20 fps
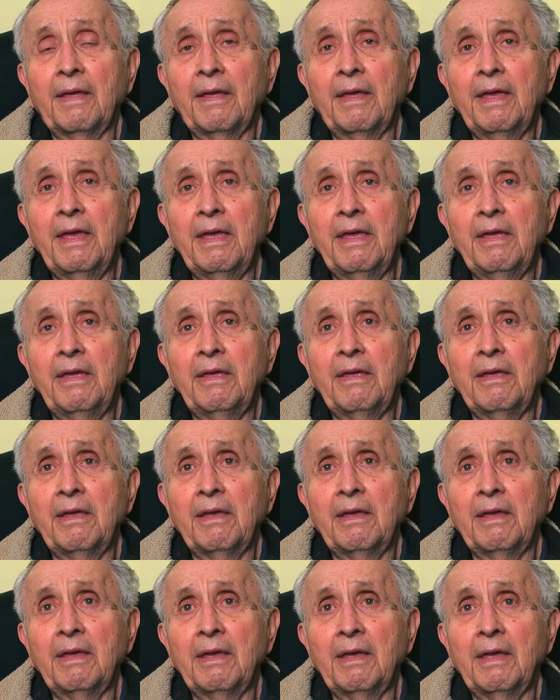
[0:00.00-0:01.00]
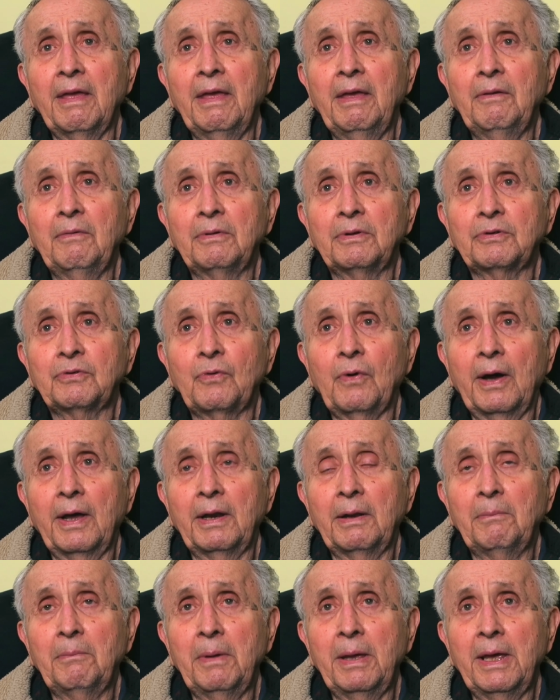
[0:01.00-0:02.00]
he was
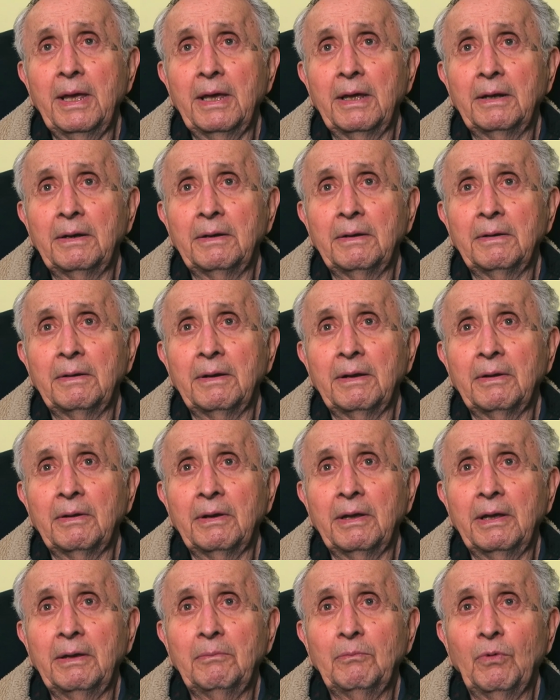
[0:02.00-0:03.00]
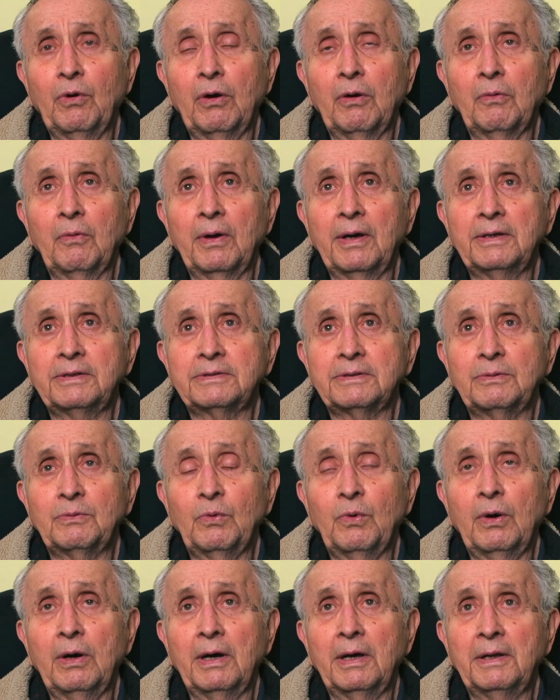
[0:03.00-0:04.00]
quite a man in more ways
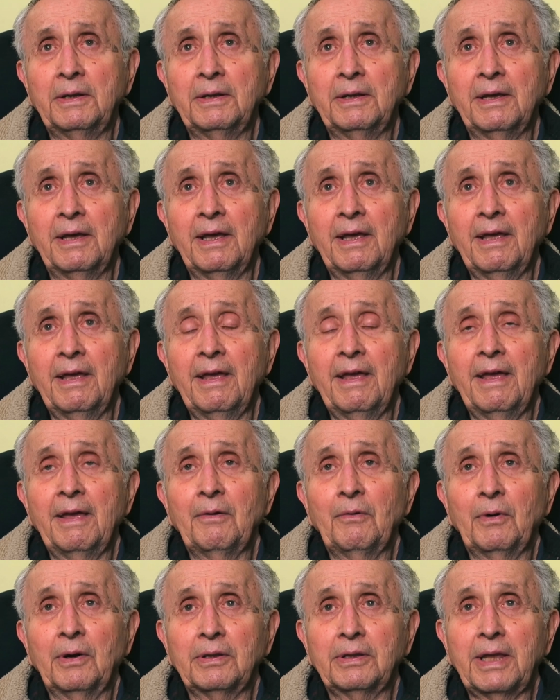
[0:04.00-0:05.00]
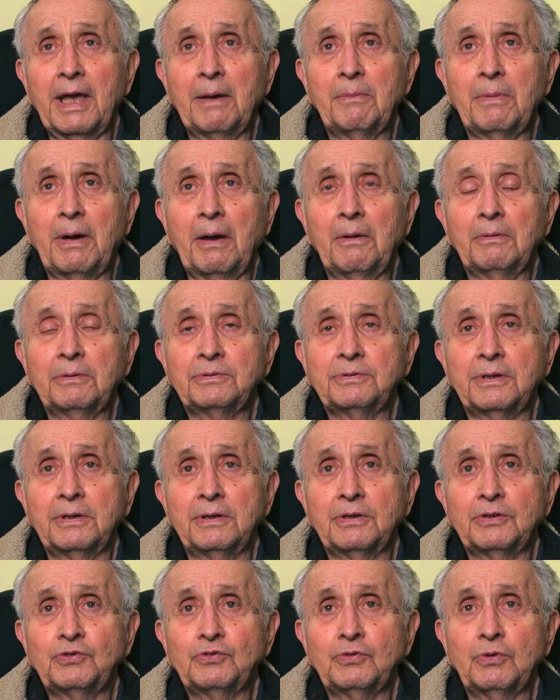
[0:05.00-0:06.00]
than one. One time I was
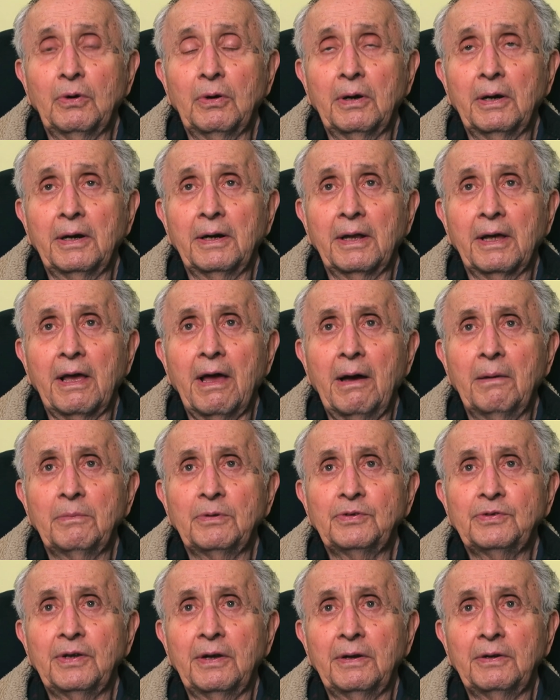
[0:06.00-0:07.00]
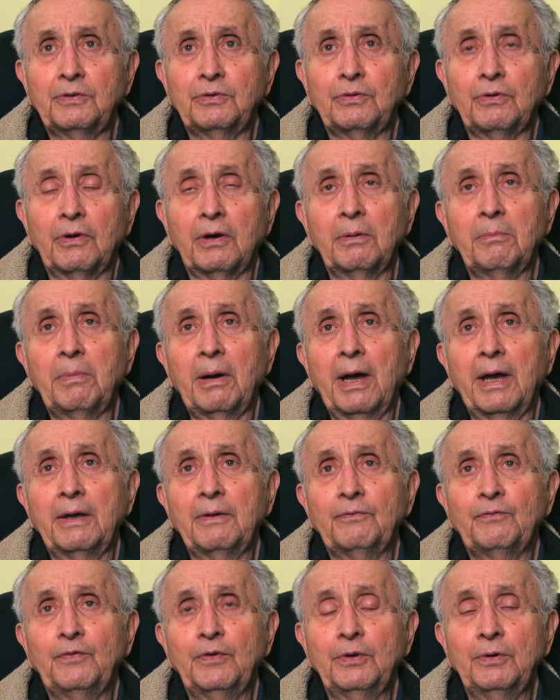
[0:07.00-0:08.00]
in a store, in a commissary store,
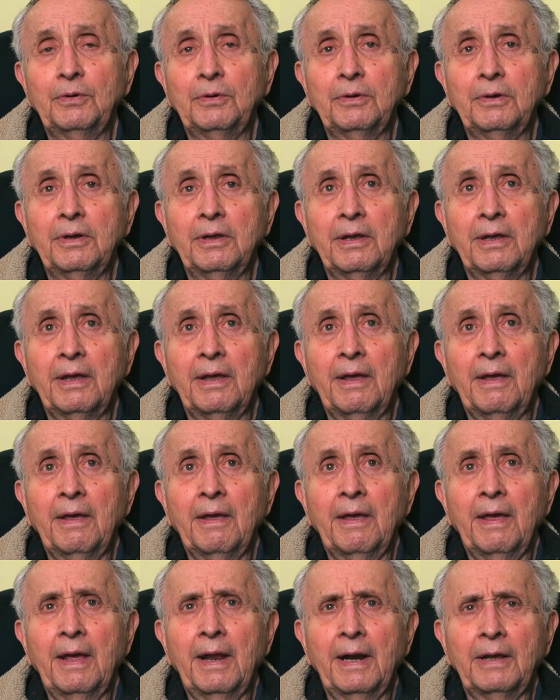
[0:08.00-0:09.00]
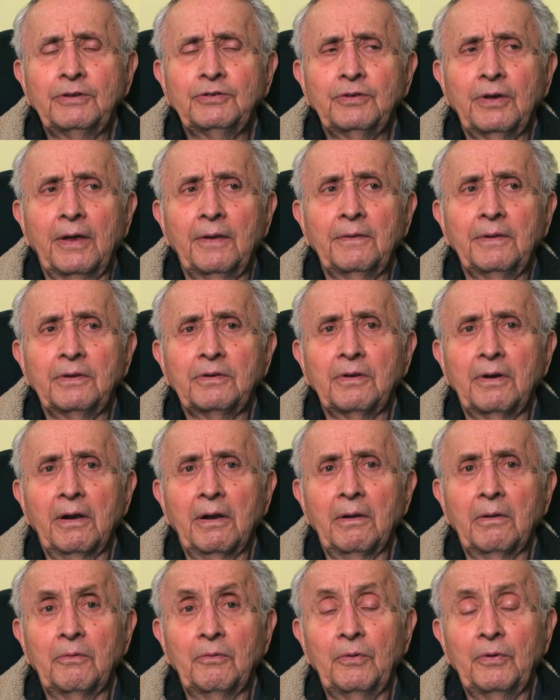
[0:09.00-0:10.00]
buying food, and I saw this
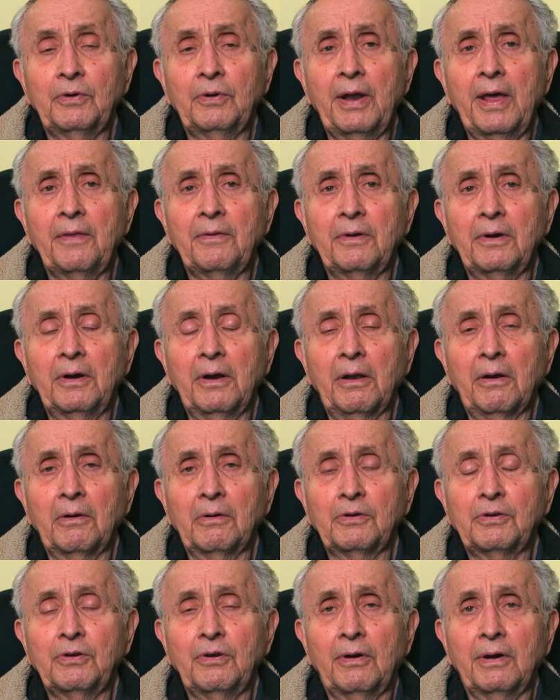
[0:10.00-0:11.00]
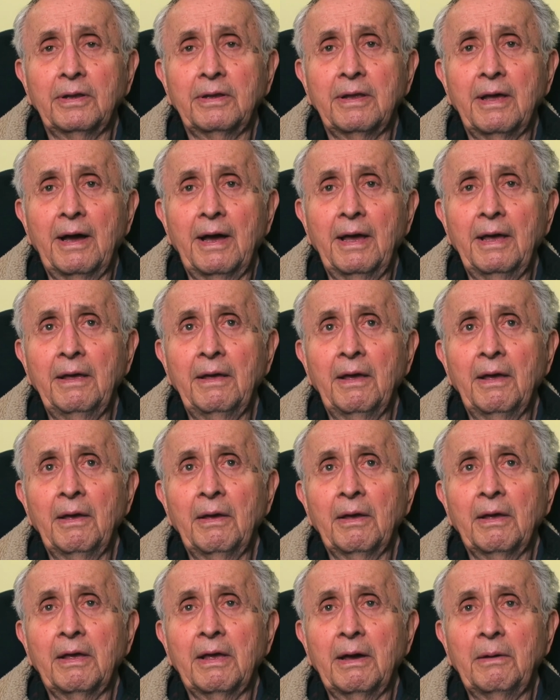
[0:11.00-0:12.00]
rather little short guy
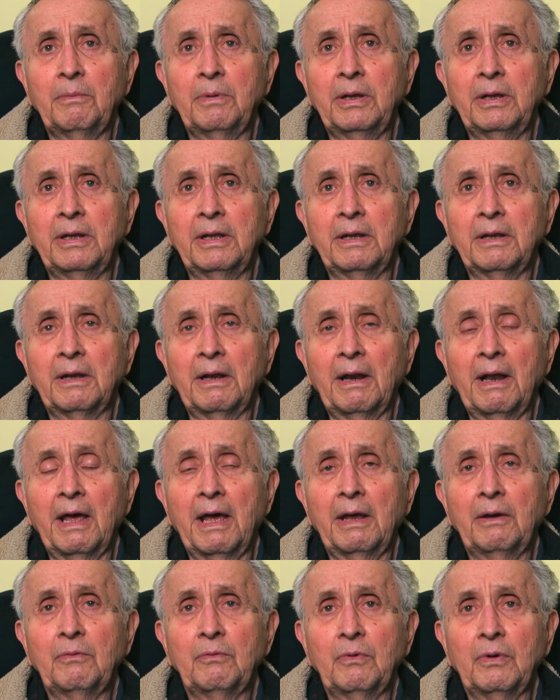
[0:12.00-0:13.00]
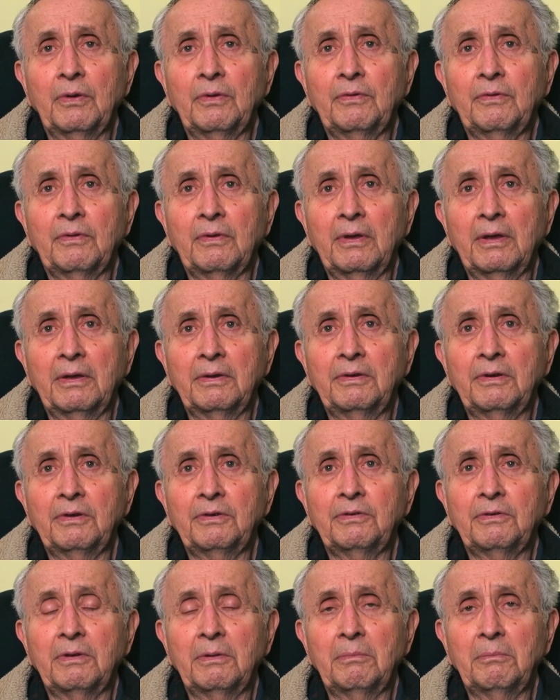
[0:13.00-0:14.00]
coming in the line with
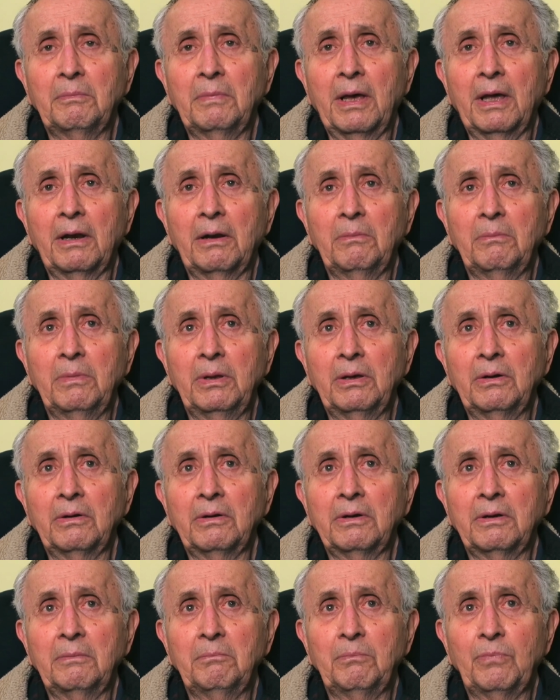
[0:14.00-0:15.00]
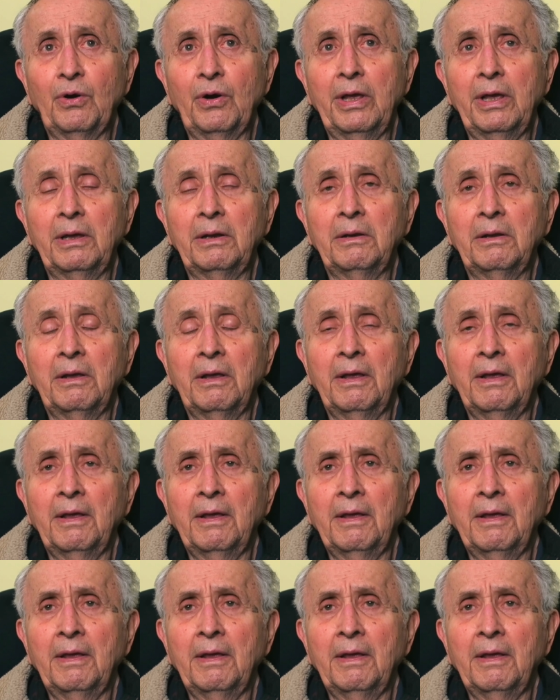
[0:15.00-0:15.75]
just a bottle of milk and bread.